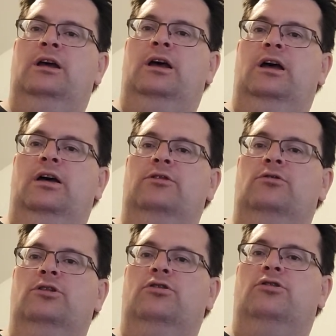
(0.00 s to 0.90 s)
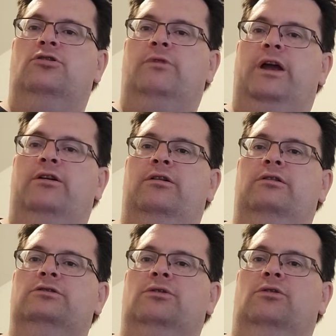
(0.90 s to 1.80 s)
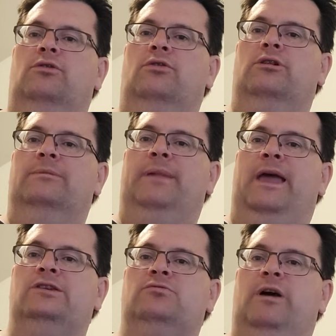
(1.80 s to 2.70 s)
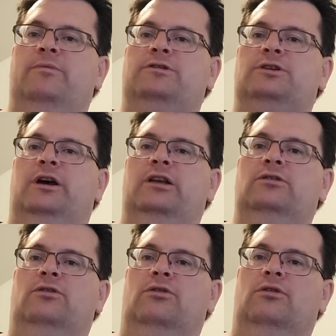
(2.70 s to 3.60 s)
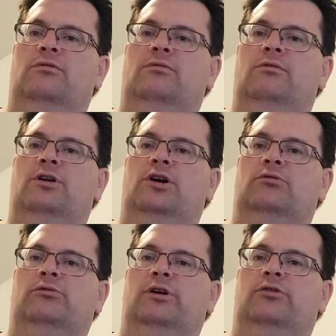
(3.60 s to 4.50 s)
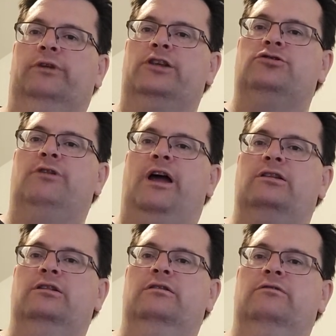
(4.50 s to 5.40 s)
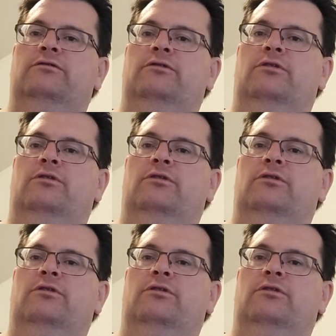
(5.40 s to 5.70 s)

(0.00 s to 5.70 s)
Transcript: Uh, go to Girder Records or the band's website or or, or Retroactive